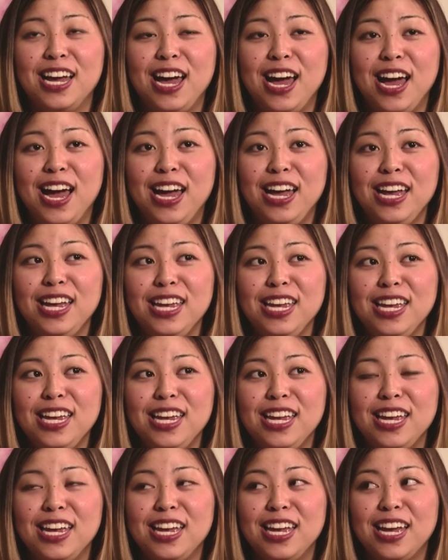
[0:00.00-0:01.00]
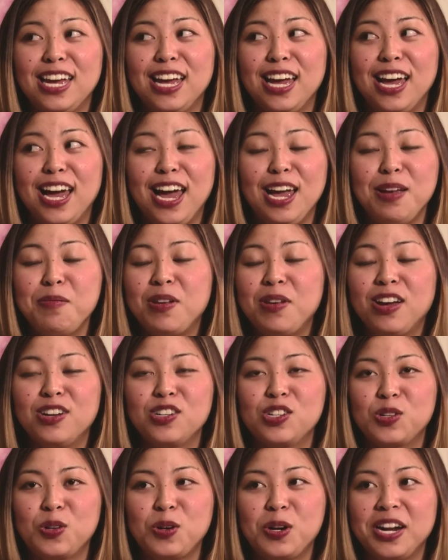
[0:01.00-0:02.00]
I I'm not
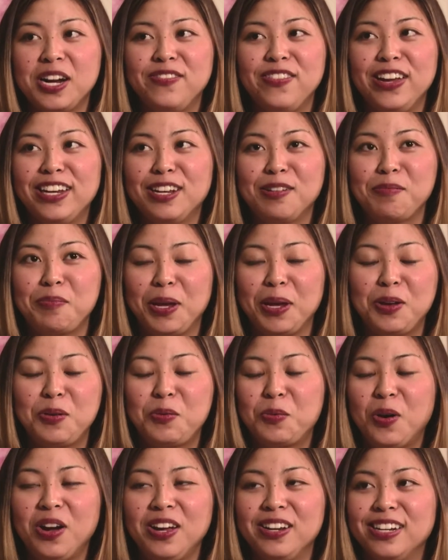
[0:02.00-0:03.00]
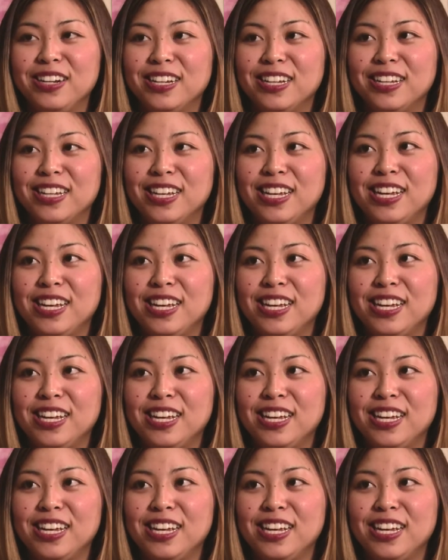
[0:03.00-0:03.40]
sure if I can pick one.